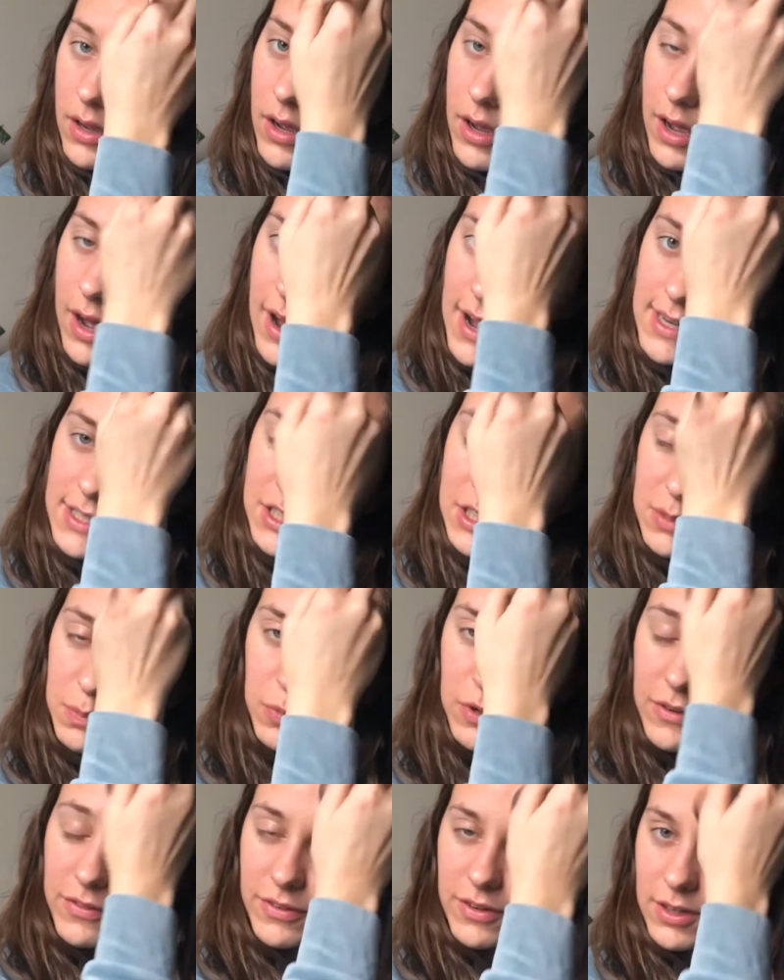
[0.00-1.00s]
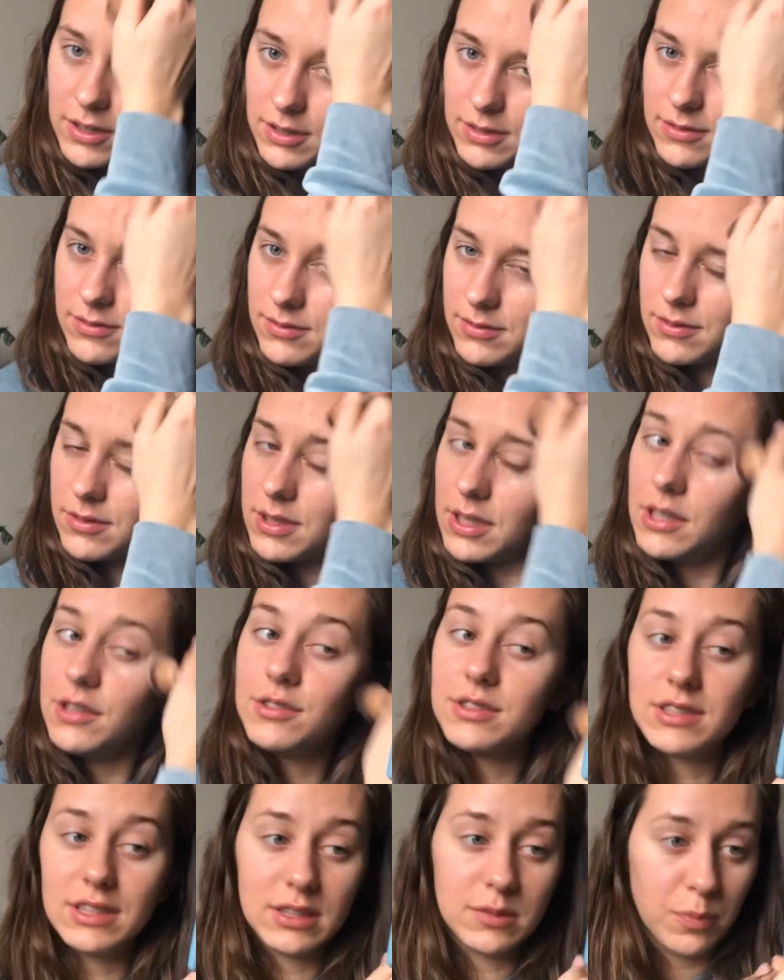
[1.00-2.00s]
I just prefer to use
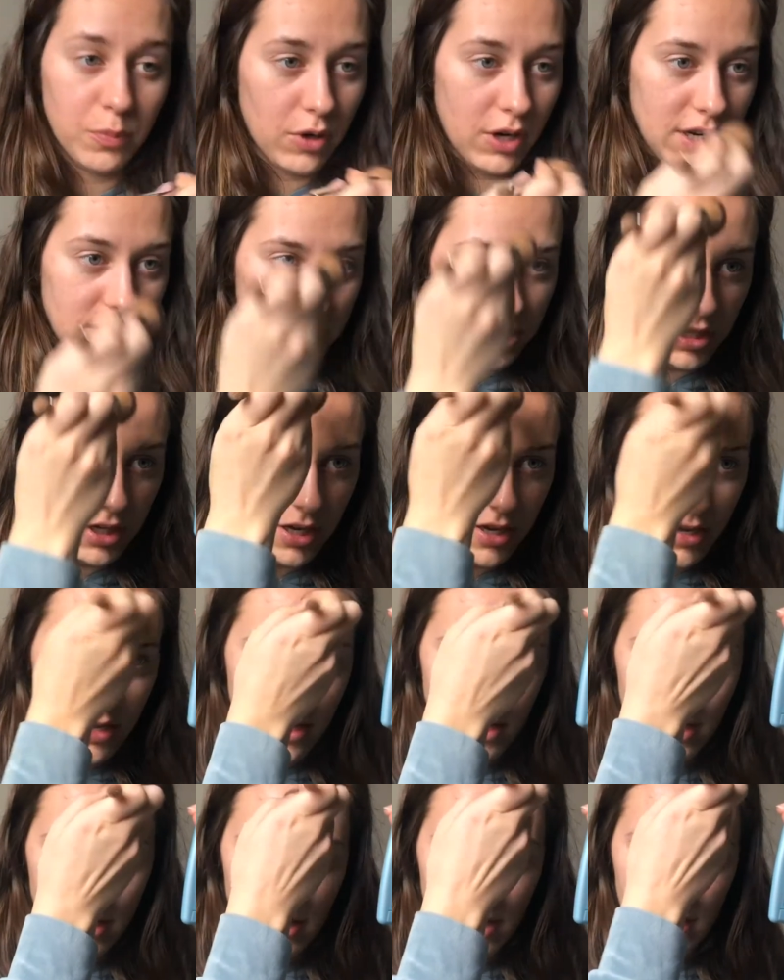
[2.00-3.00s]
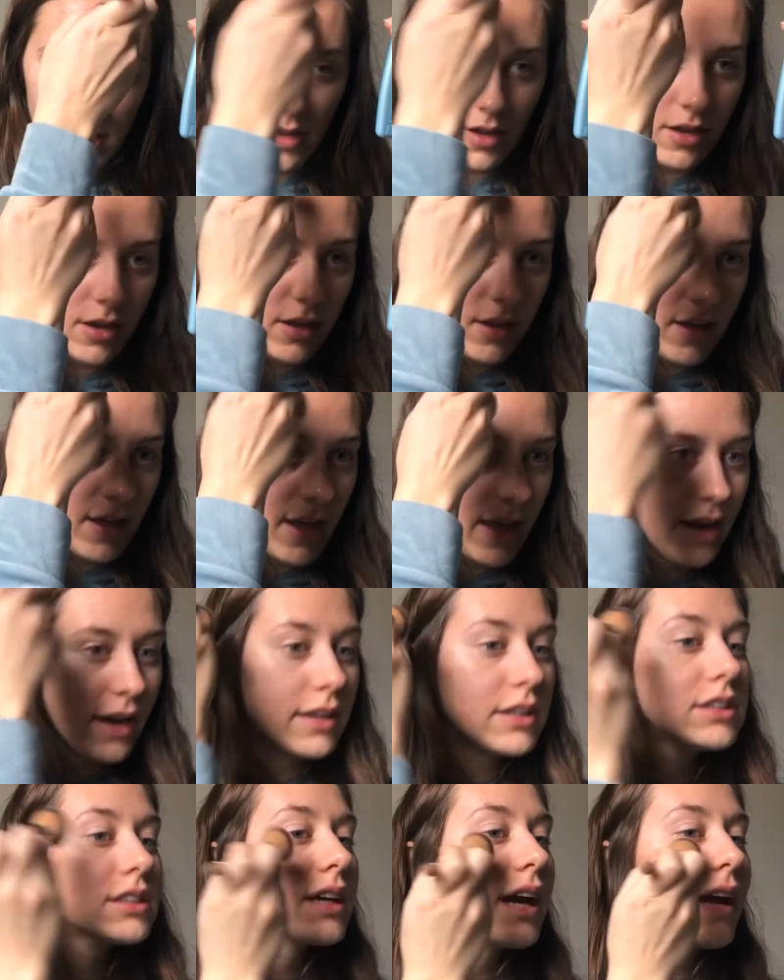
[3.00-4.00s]
this brush, and I
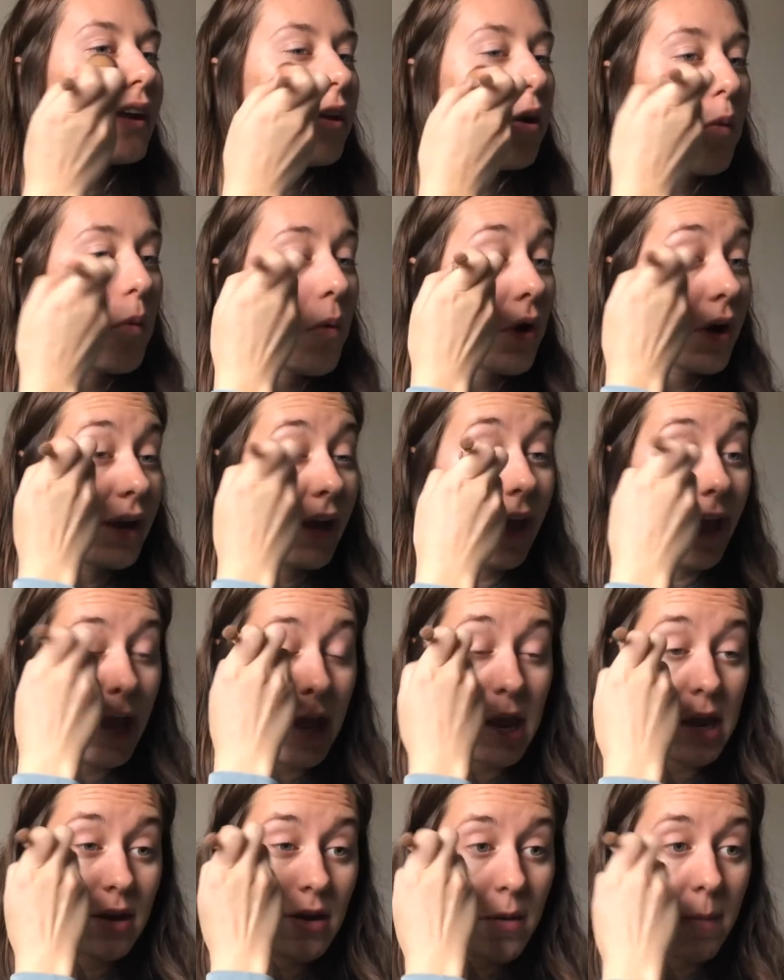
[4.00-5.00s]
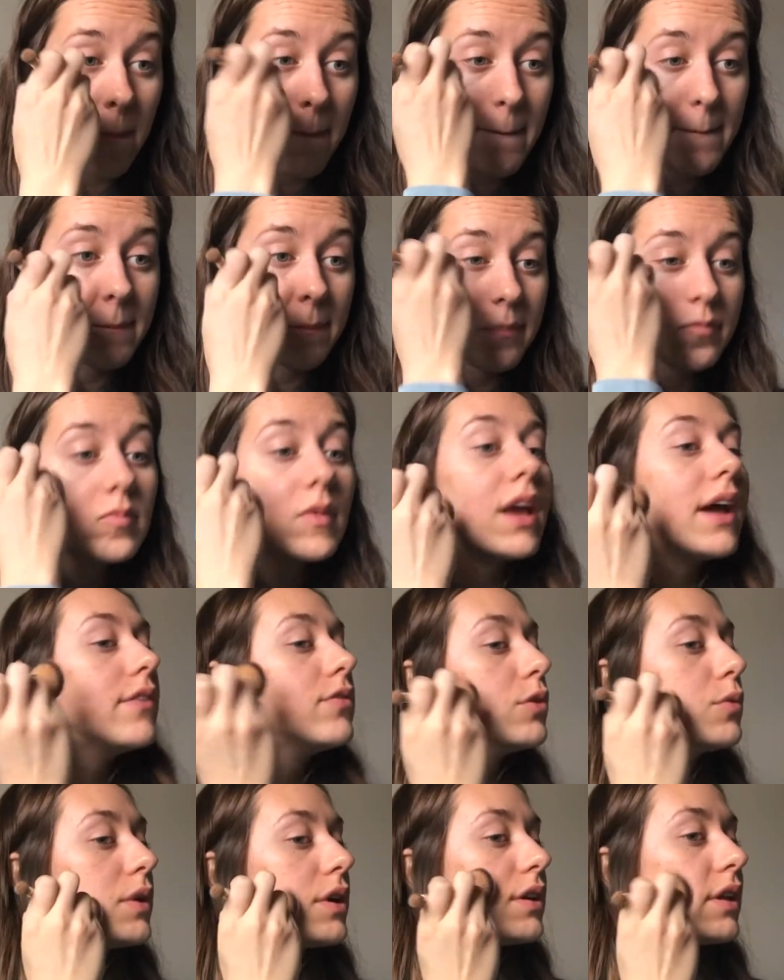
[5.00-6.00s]
just kind of work it in
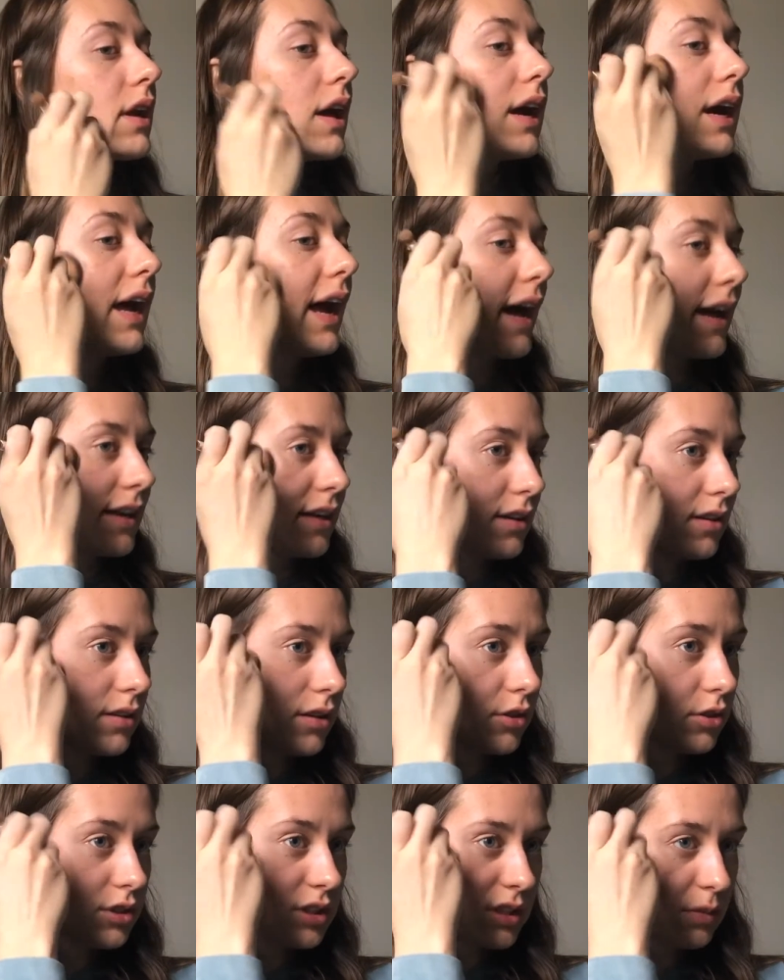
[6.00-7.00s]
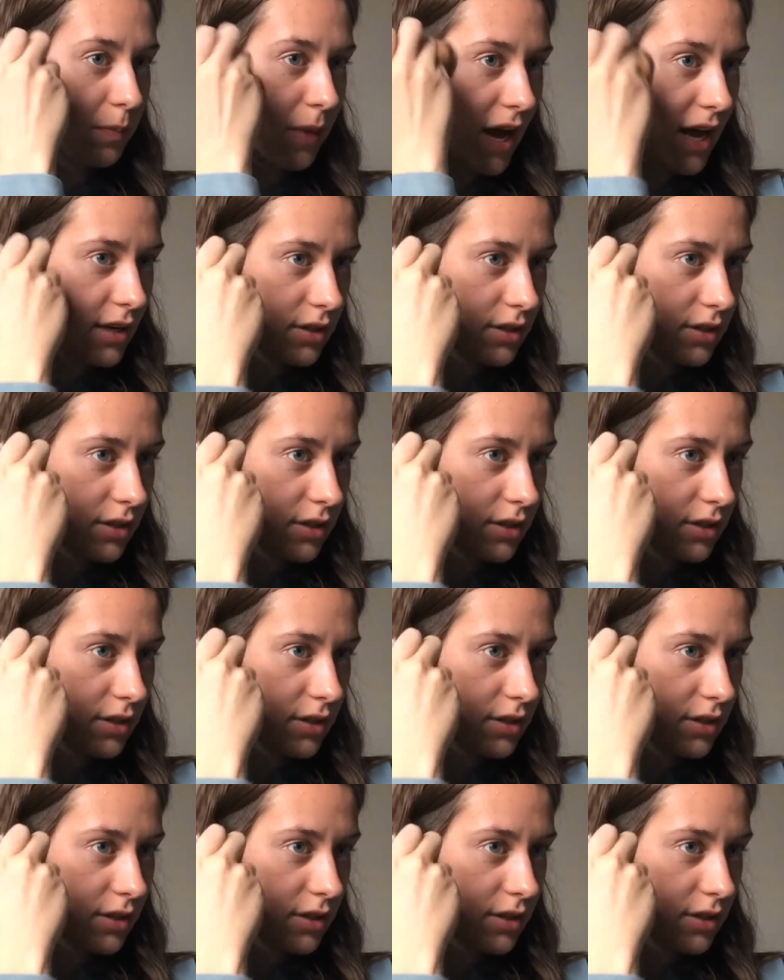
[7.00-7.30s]
everywhere that I added a little spot